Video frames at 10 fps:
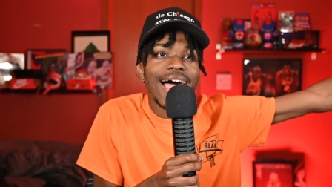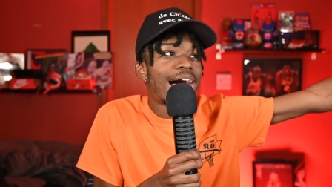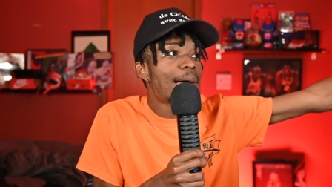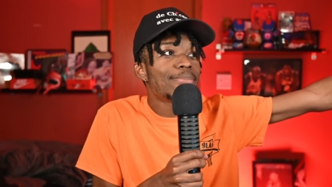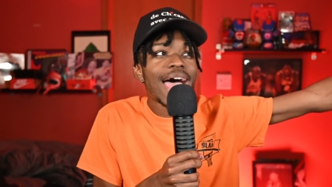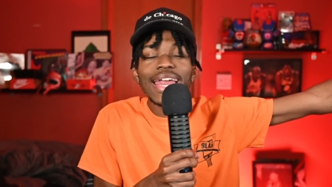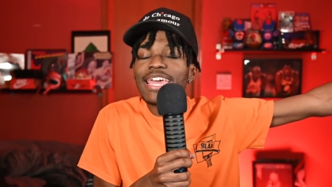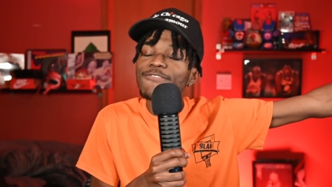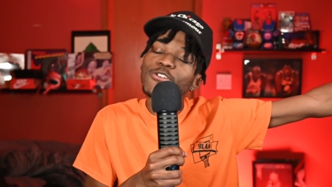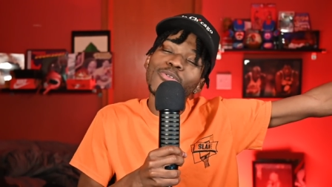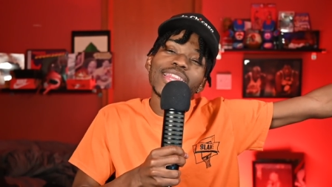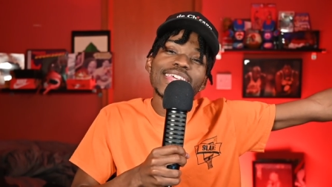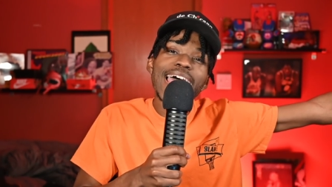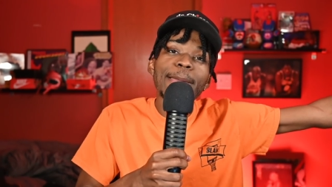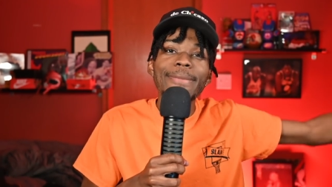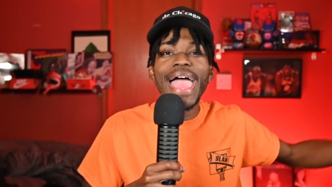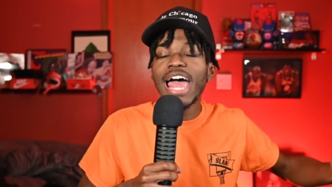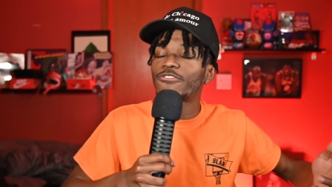I'm not even really that mad.